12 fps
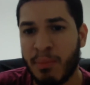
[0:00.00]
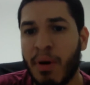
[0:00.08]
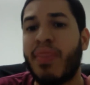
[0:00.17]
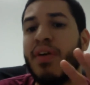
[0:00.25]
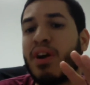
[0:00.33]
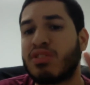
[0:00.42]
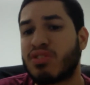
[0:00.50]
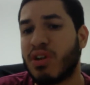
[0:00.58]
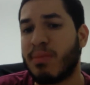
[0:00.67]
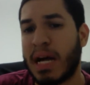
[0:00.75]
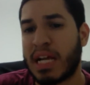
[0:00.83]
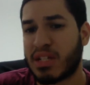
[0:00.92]
But there are
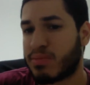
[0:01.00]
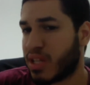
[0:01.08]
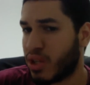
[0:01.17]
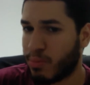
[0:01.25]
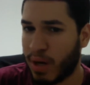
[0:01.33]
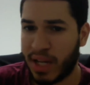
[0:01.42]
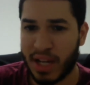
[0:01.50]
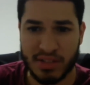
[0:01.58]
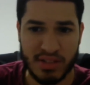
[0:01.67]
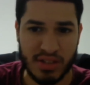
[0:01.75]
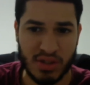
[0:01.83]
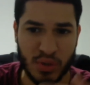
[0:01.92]
certain matchups that you might not
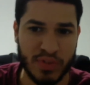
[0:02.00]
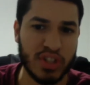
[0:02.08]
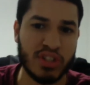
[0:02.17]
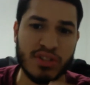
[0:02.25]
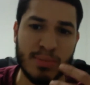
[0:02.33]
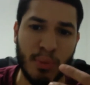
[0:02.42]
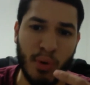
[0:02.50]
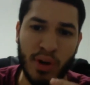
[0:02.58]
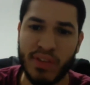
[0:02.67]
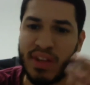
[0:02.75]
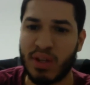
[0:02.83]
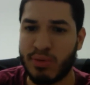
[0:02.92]
see. So if you're
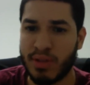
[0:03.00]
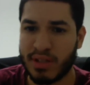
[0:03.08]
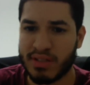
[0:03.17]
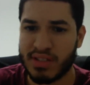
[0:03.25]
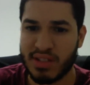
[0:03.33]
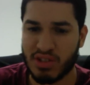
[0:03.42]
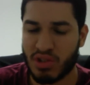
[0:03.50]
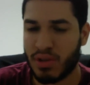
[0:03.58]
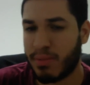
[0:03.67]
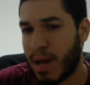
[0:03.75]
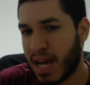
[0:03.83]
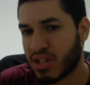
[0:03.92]
disappointed that you didn't see a
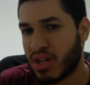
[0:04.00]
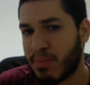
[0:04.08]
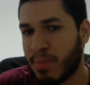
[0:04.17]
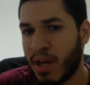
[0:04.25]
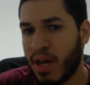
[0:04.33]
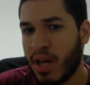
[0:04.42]
certain matchup,